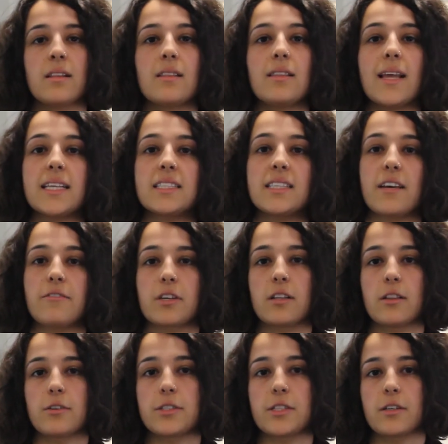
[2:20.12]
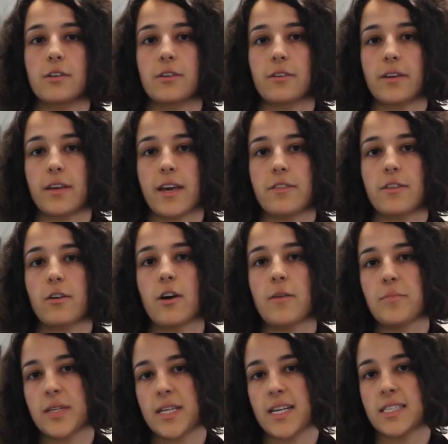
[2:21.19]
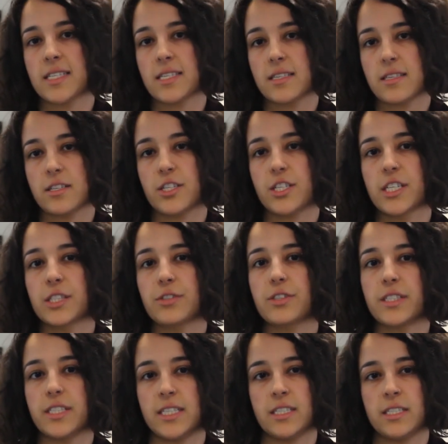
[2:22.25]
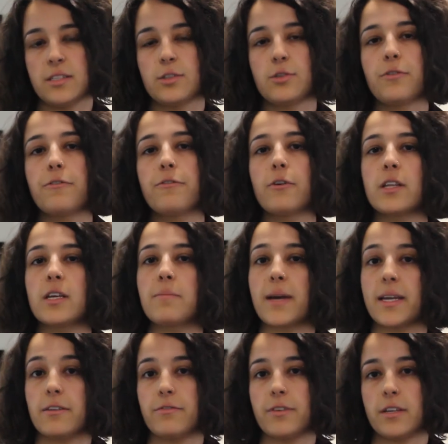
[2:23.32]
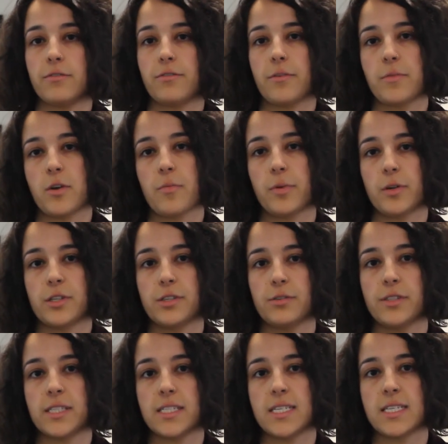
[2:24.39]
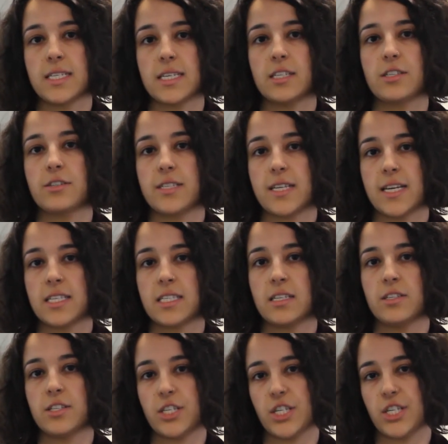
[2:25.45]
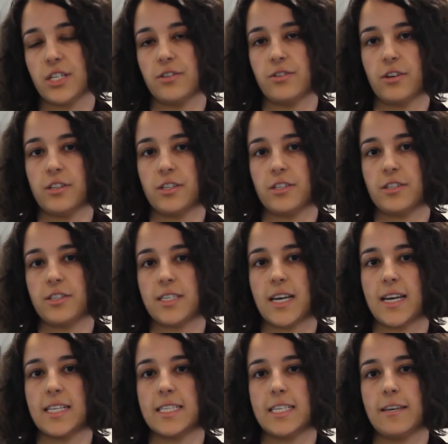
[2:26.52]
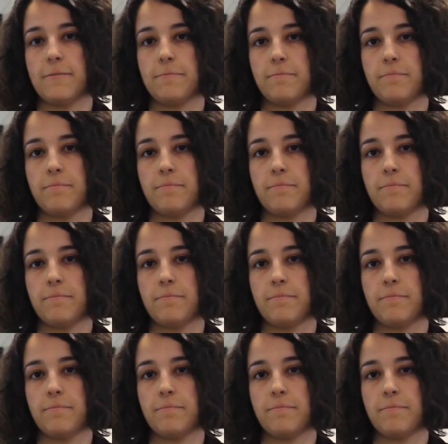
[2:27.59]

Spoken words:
Let's have a closer look at the competences that children need to fully benefit from the opportunities in today's digital knowledge society.